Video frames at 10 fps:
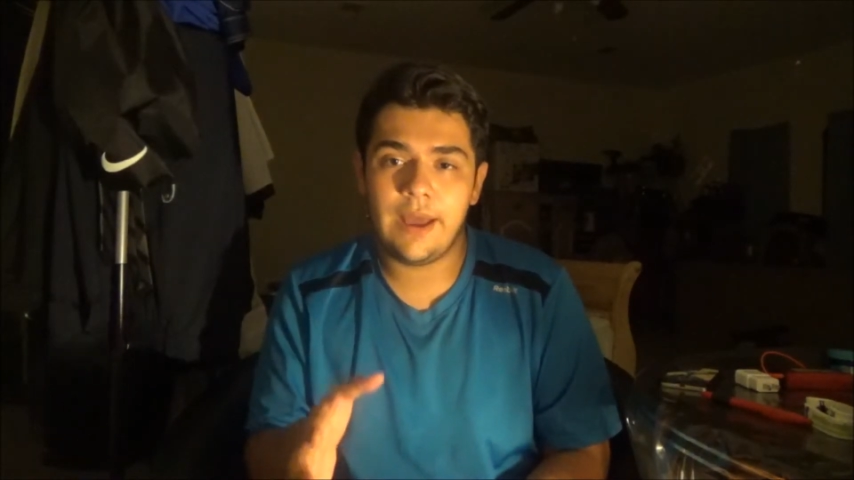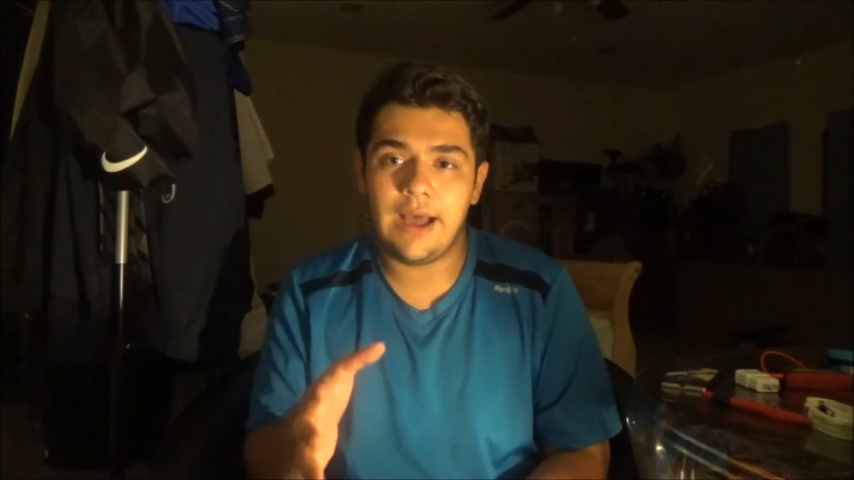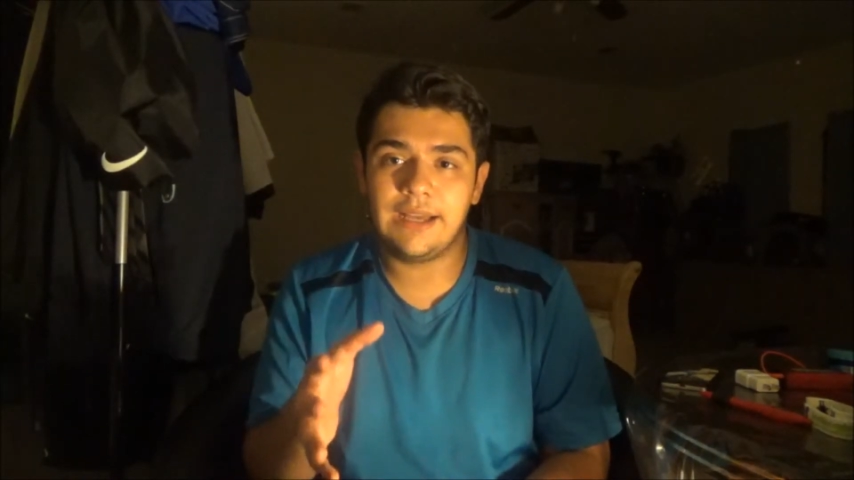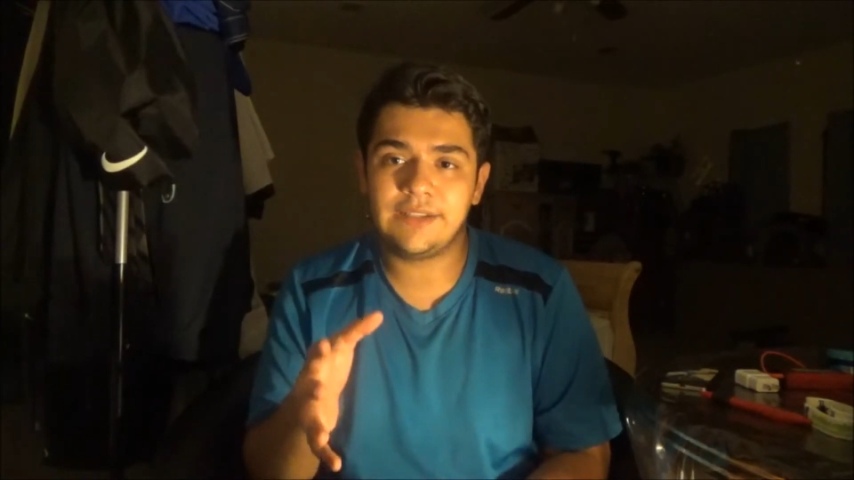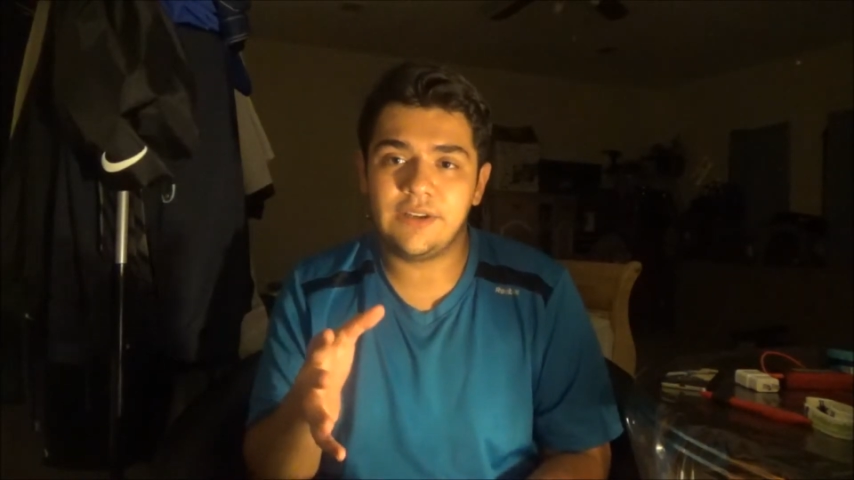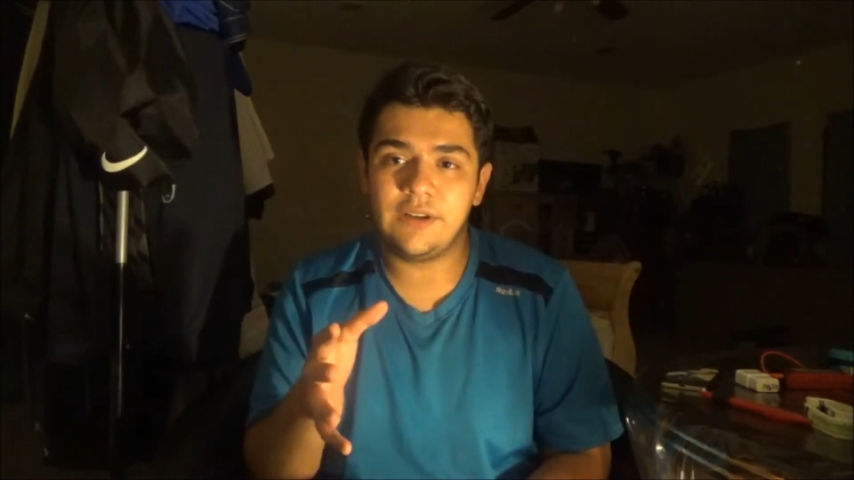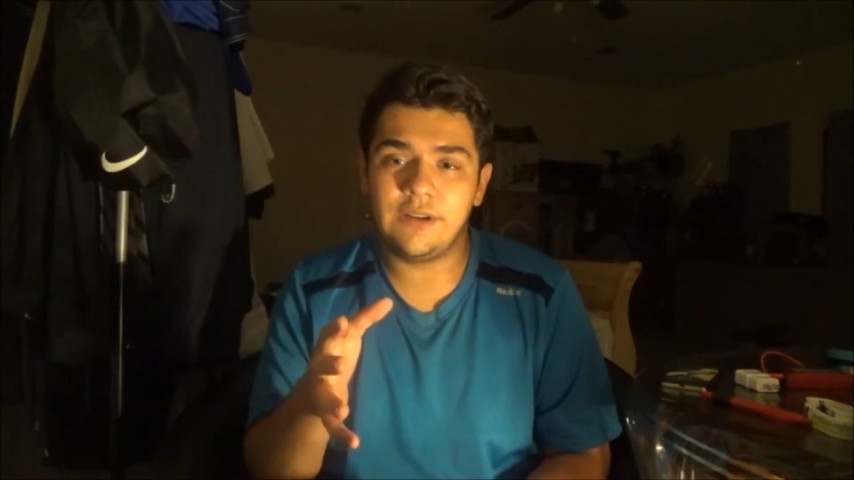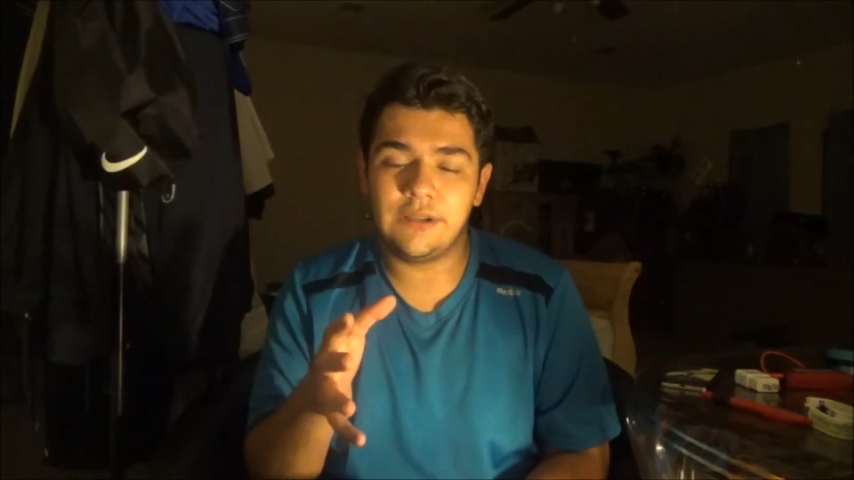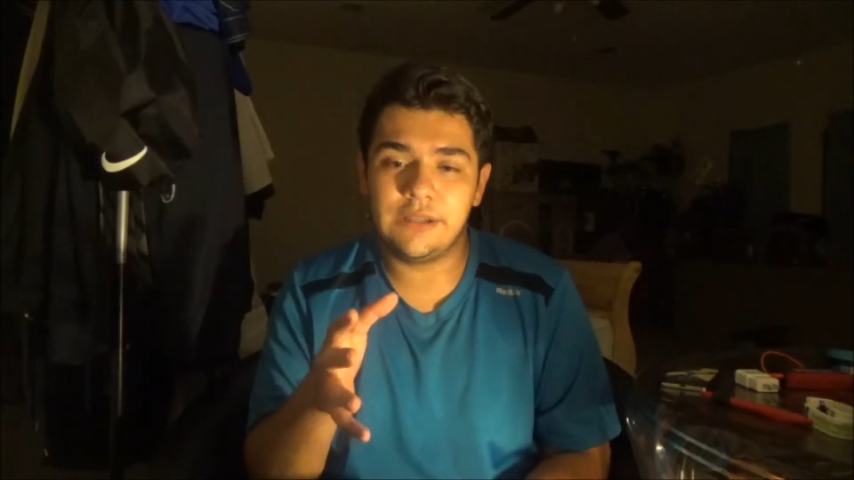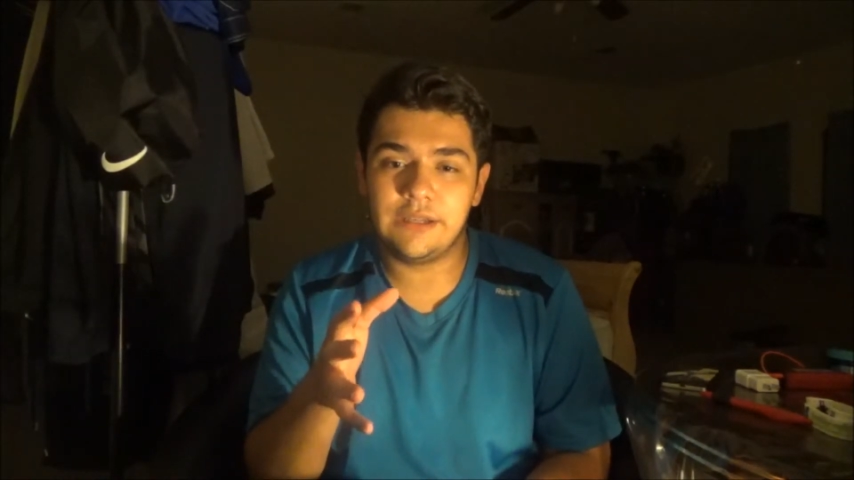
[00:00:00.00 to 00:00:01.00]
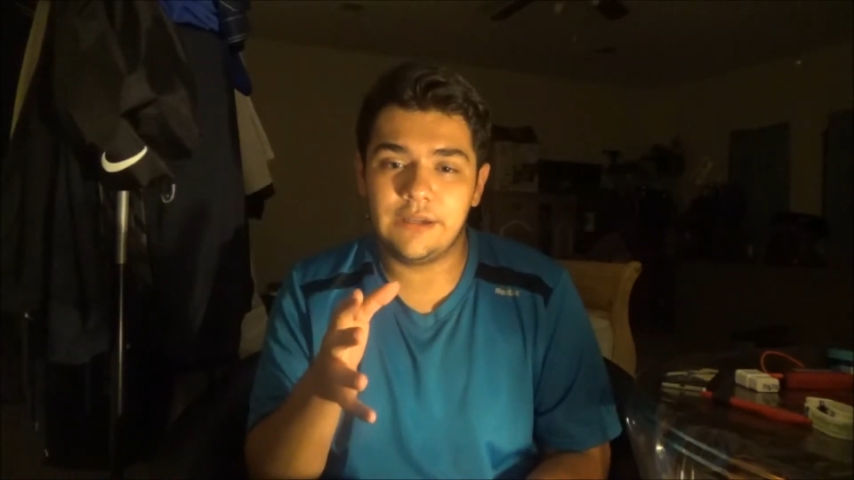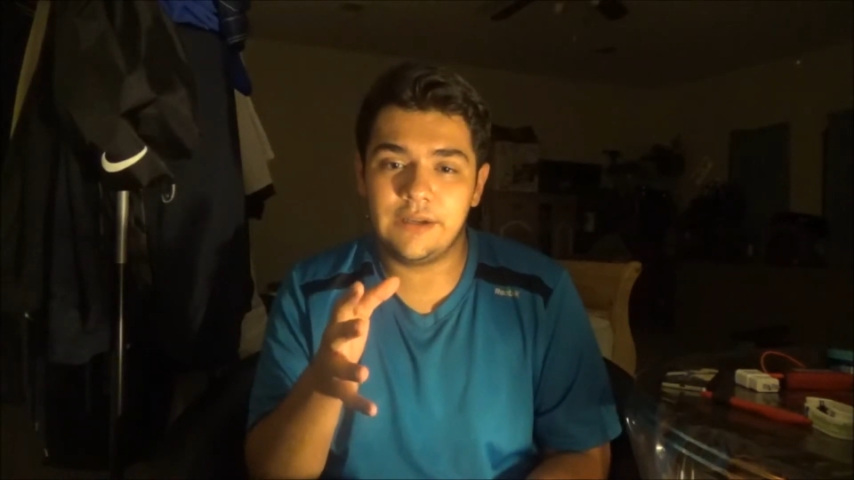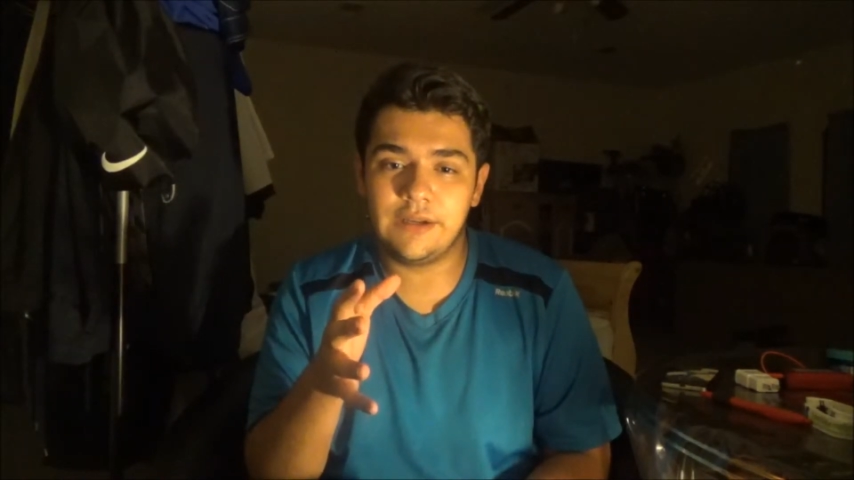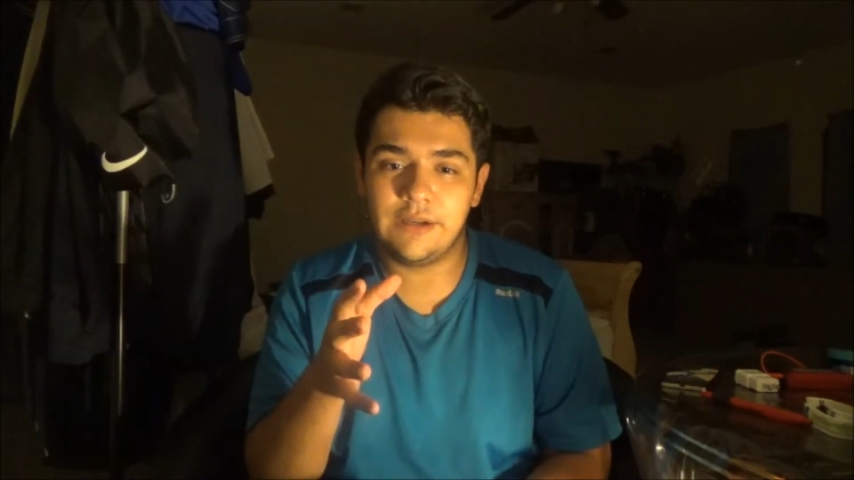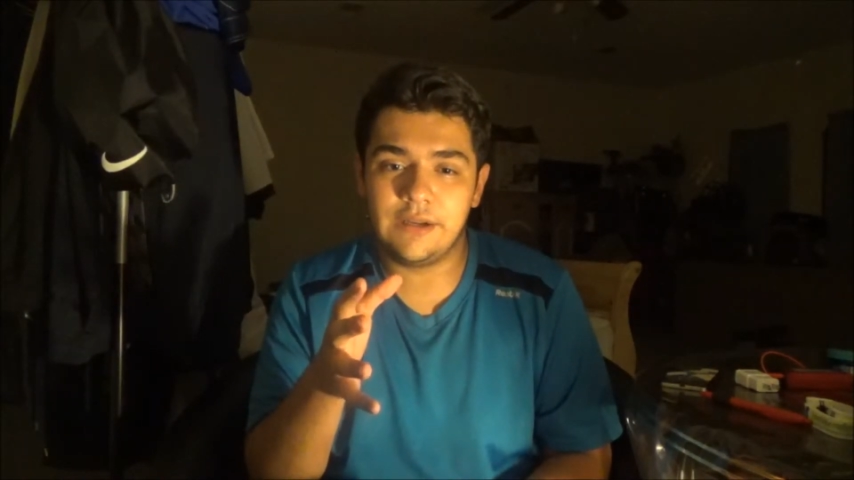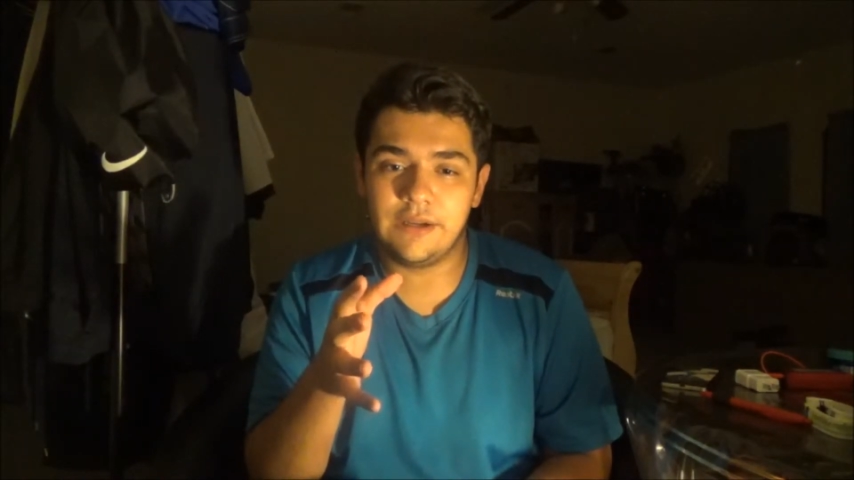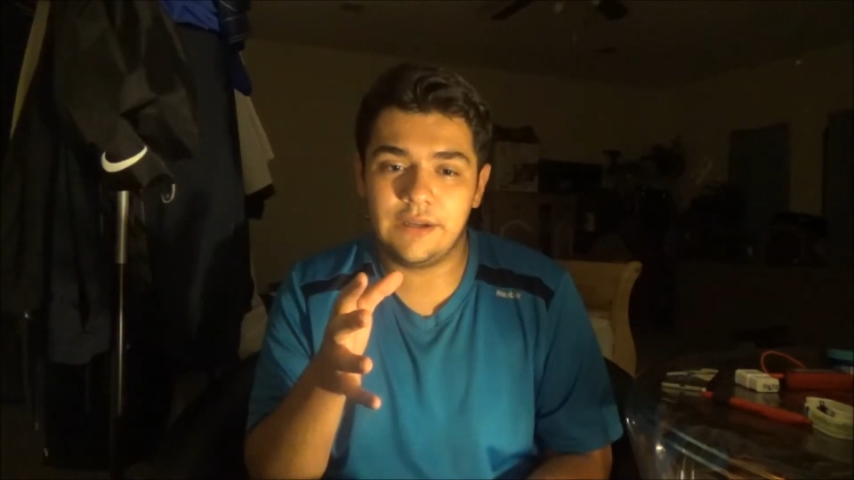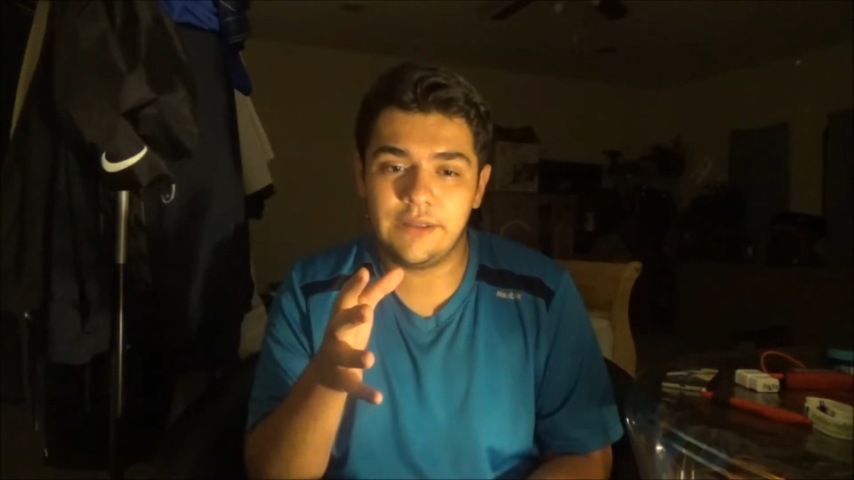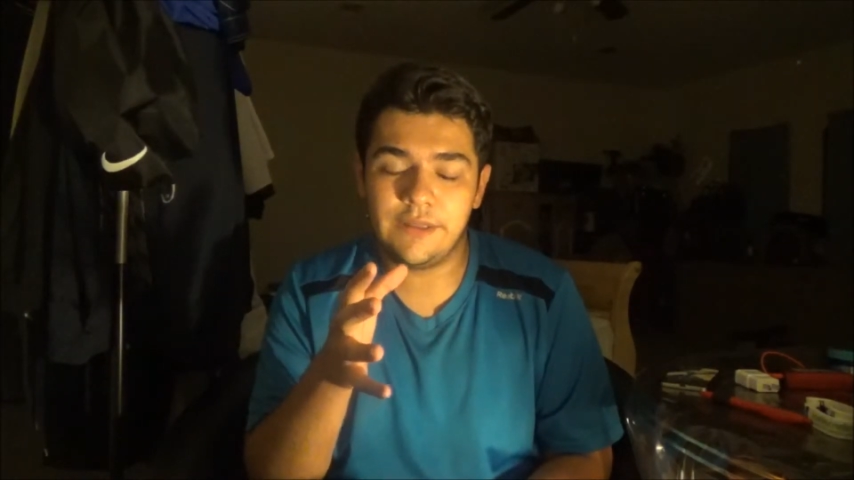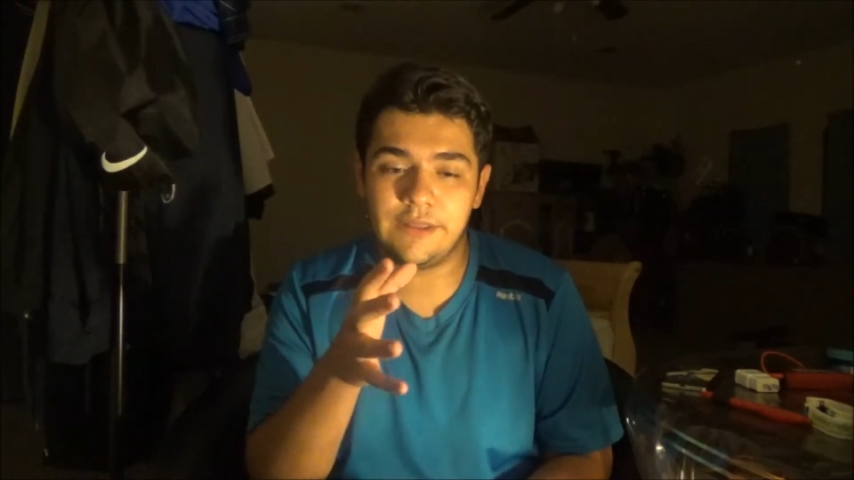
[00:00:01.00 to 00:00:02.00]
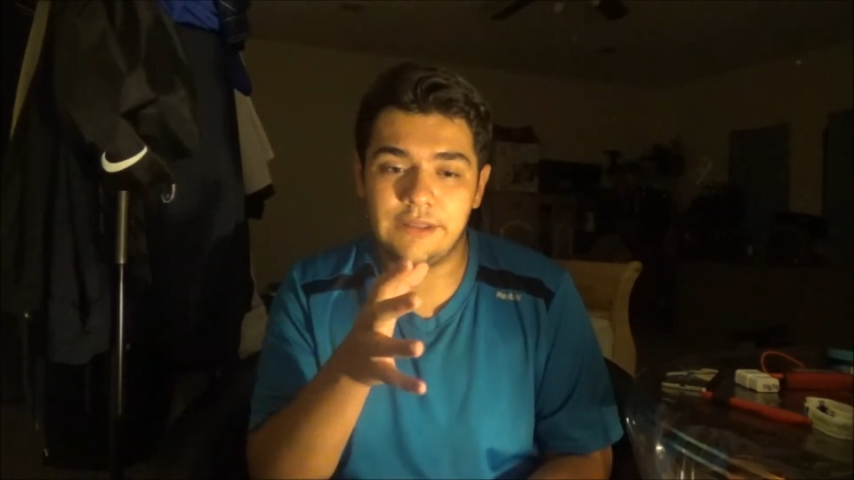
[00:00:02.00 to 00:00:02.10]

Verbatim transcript: I saw the